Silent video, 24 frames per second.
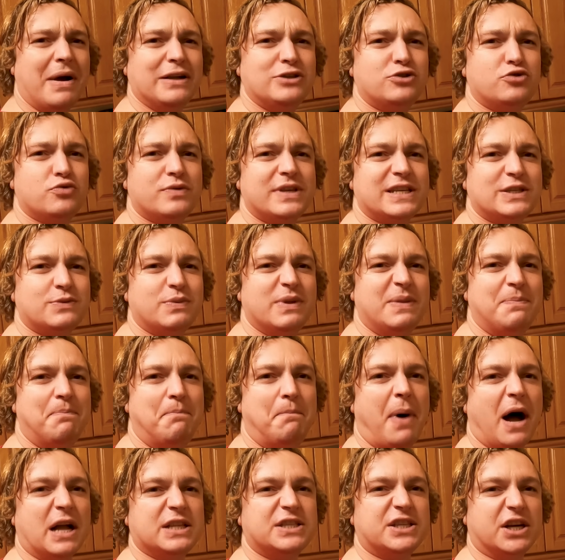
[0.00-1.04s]
I might do this with
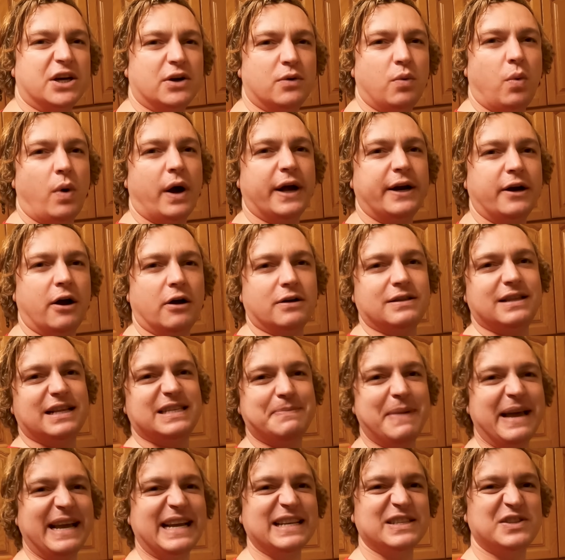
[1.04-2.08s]
butter. Why not?
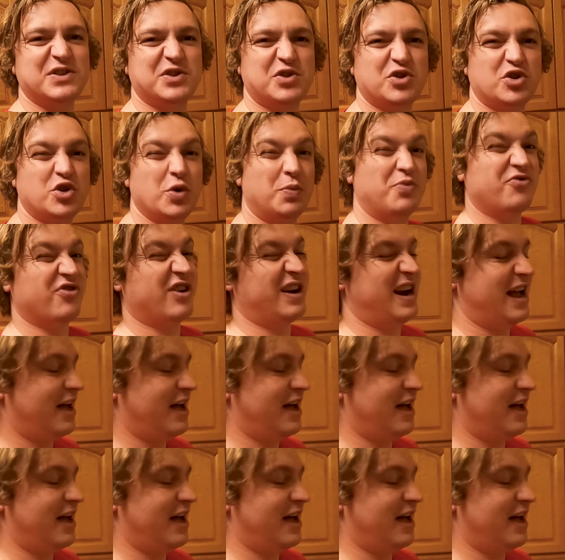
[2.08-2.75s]
Let's make it super